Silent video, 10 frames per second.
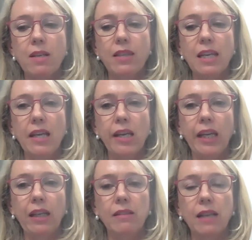the,
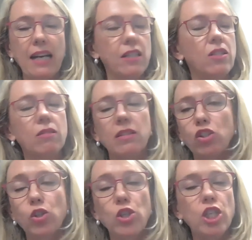and it's
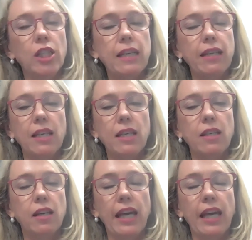usually
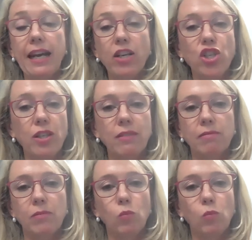the connection,